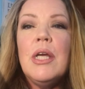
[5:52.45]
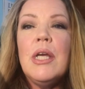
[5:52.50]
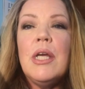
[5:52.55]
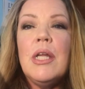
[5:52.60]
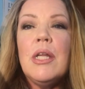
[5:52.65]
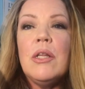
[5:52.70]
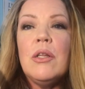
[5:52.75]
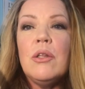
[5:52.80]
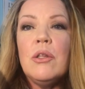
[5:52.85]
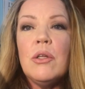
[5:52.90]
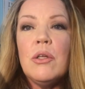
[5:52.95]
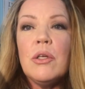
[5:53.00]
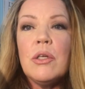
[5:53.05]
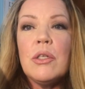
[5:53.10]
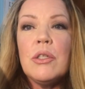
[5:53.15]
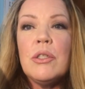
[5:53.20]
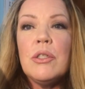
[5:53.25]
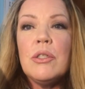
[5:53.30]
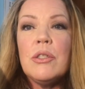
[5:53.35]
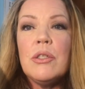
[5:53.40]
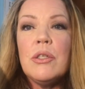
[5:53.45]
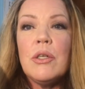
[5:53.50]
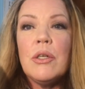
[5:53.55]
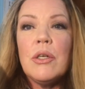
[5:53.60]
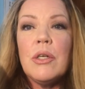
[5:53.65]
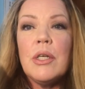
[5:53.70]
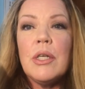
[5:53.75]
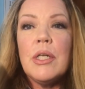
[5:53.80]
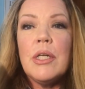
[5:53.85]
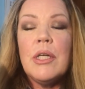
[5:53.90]
it looks
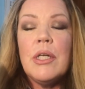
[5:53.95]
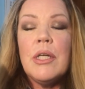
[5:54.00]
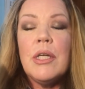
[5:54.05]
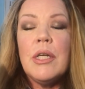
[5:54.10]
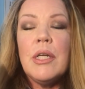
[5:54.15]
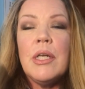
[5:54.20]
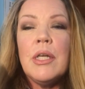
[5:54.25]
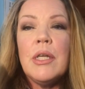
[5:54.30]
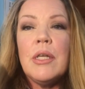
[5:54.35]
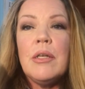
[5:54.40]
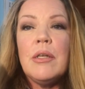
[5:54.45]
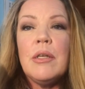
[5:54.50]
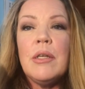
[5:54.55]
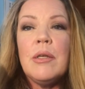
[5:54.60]
good, it